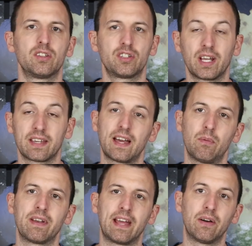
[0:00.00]
Check that
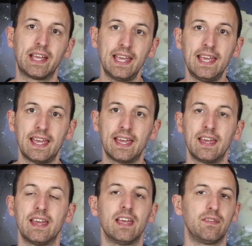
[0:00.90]
one out
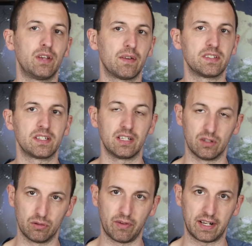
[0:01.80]
here if you haven't seen it
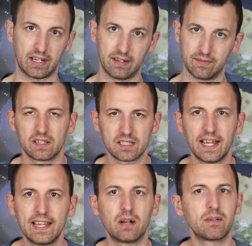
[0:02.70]
already.
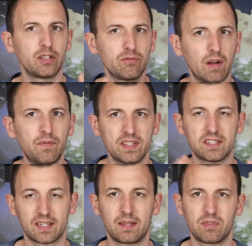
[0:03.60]
Today I'm going to do roughly the
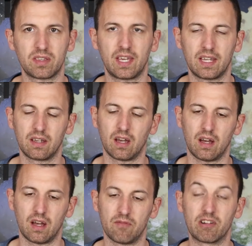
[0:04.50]
same thing
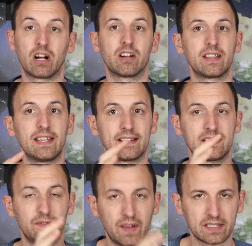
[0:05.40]
uh, regarding the
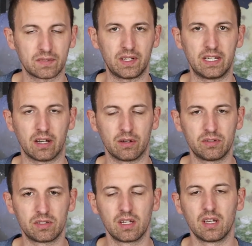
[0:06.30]
anti-vax
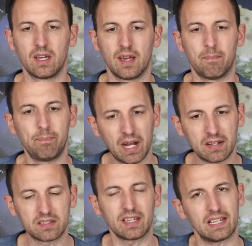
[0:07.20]
videos,
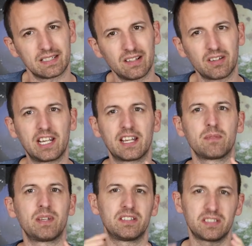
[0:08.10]
but it's likely going
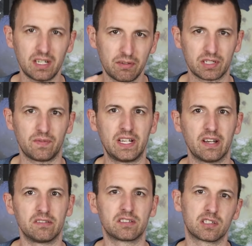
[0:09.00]
to be a series of
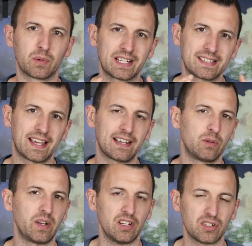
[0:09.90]
videos because we're going to
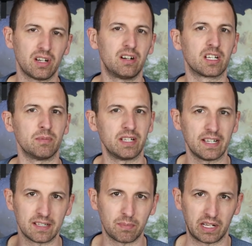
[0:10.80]
tackle each argument
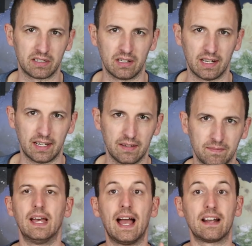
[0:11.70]
independently.
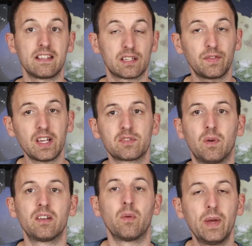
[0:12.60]
And in this first
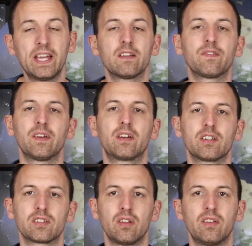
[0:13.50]
one, we're going to
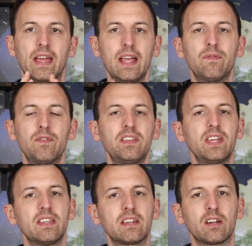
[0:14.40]
focus on
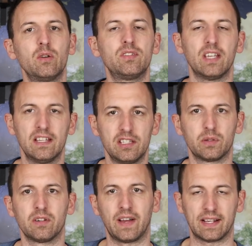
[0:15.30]
everything that goes
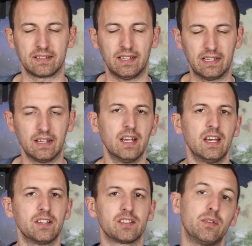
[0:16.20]
into a vaccine.
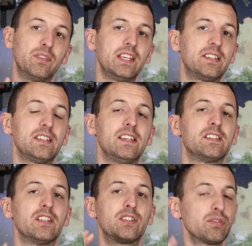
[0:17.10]
So this
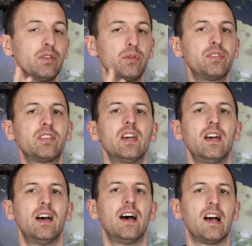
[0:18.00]
is the truth
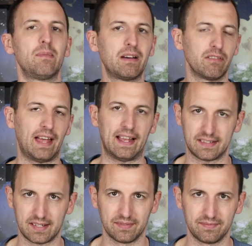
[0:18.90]
about
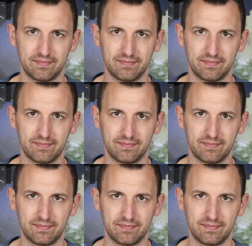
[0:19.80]
that.